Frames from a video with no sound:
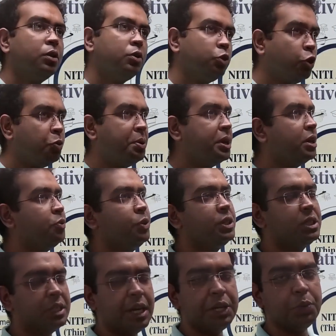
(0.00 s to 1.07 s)
No matter which
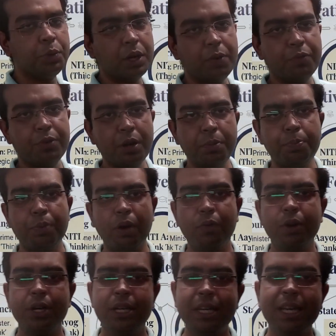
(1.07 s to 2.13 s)
state you come from,
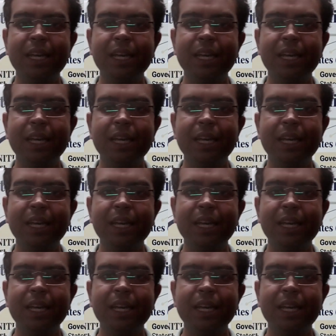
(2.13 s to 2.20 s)
poverty